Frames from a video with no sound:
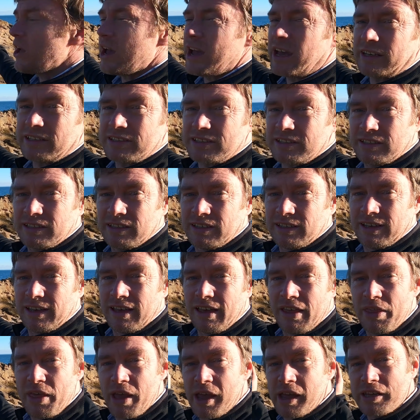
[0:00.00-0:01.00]
that,
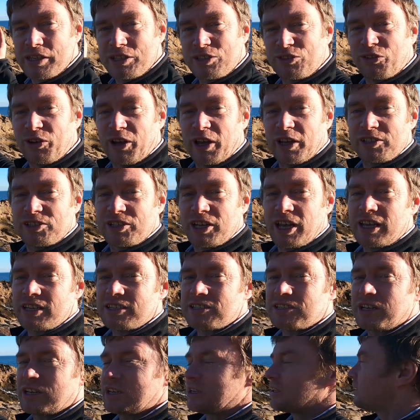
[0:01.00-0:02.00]
that is
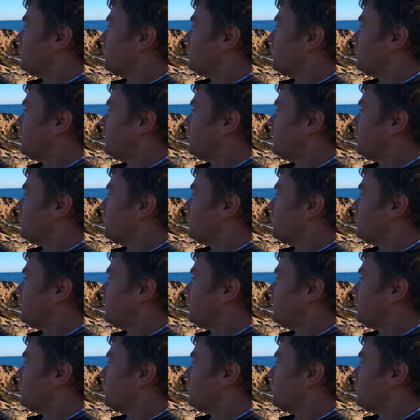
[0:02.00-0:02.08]
fantastic.